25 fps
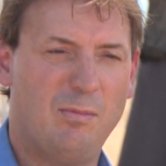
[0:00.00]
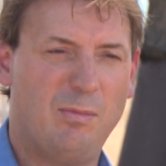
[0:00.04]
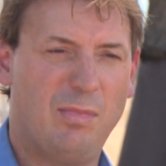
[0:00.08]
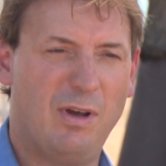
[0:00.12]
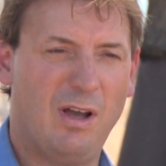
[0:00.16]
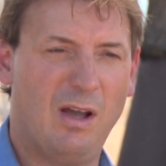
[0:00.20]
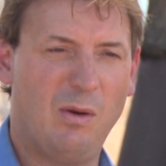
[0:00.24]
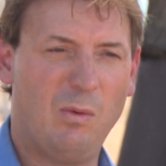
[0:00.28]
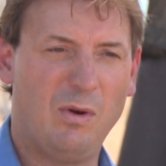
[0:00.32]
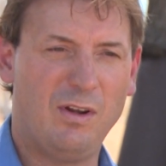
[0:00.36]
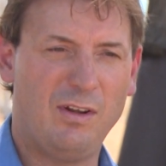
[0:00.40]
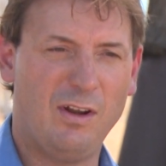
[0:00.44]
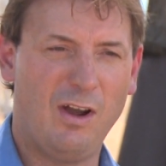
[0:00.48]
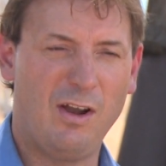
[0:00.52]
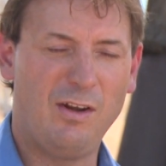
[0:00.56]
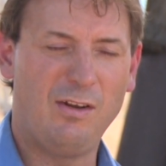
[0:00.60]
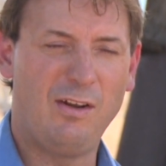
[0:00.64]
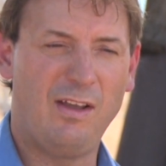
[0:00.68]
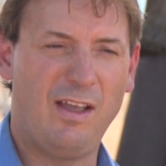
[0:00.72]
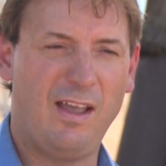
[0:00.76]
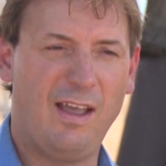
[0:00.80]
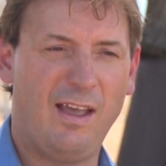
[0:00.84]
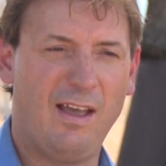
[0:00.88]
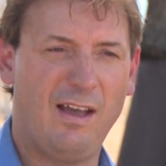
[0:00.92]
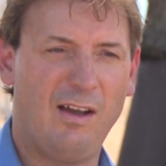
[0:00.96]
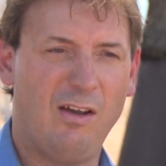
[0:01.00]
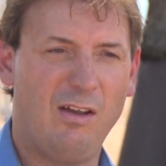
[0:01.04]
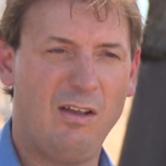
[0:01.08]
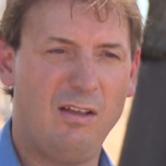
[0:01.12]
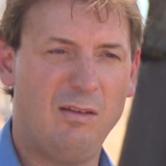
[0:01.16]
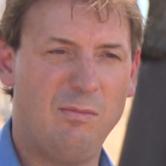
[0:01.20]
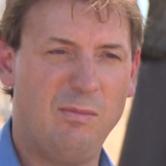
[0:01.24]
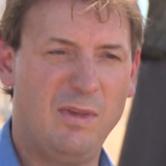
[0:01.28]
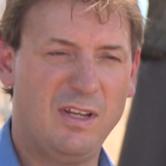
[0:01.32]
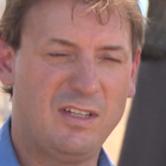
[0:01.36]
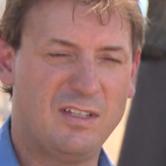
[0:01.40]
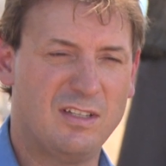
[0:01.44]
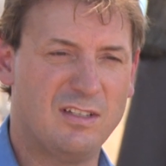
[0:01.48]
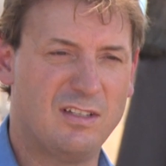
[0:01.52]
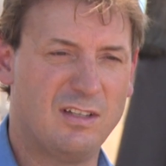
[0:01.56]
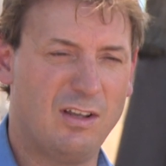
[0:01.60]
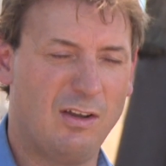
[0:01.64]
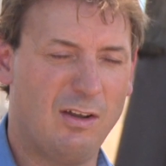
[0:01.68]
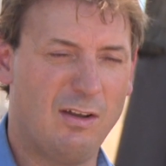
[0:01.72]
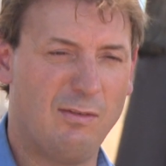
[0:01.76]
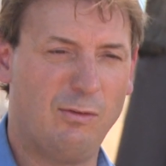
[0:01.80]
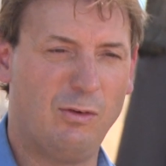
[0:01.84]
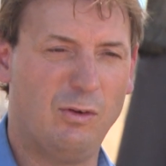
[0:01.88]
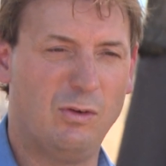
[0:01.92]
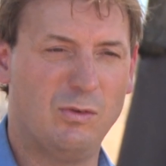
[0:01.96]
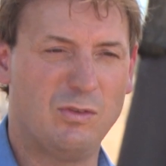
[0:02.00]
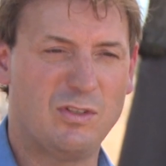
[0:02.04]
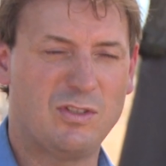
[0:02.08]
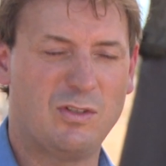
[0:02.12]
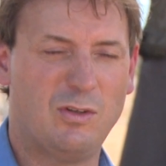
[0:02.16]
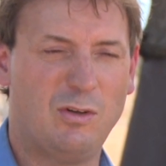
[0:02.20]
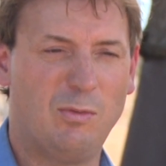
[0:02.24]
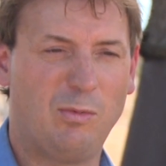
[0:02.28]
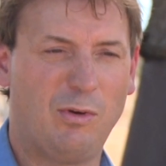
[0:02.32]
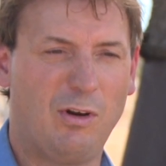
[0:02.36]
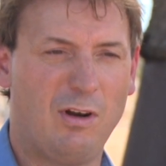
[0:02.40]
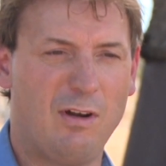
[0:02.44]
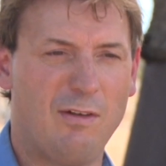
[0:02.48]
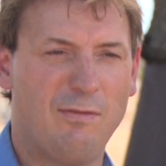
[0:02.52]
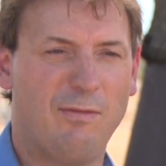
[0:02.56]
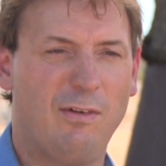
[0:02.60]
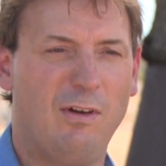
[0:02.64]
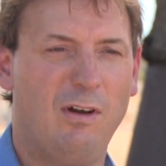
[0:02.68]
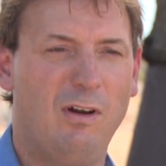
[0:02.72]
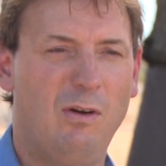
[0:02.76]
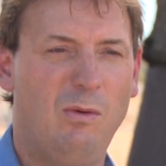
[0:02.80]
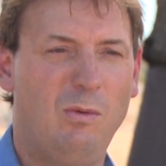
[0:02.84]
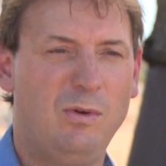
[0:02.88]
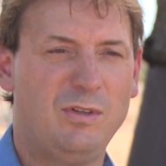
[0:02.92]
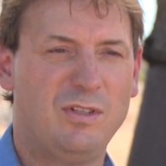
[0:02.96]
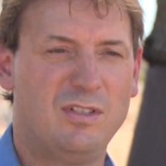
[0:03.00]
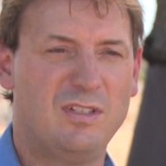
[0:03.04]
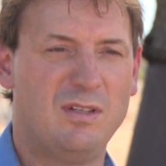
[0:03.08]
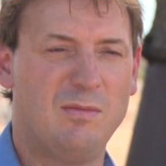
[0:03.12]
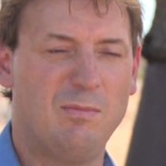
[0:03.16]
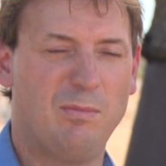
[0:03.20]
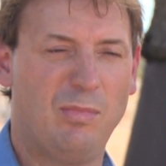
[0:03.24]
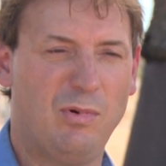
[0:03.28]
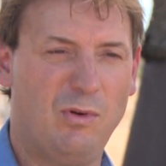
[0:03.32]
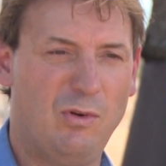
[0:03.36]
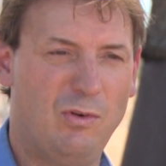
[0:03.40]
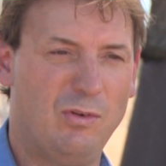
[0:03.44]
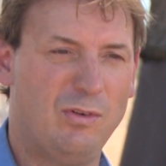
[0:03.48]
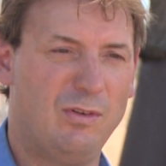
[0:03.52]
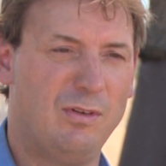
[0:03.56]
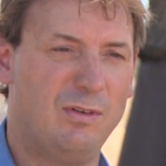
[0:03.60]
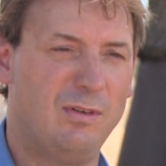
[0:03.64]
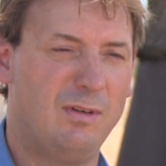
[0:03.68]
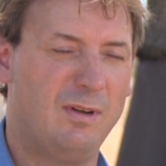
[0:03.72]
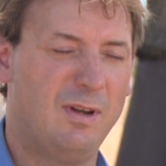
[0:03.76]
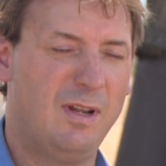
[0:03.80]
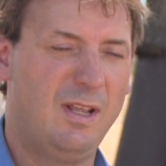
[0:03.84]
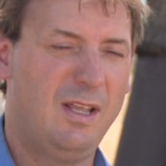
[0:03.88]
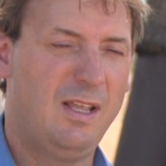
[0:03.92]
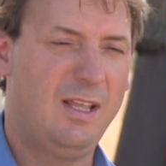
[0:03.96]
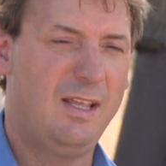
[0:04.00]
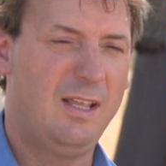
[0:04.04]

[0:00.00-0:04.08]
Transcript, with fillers: but we don't know how it mixes the overall soil profile, which is important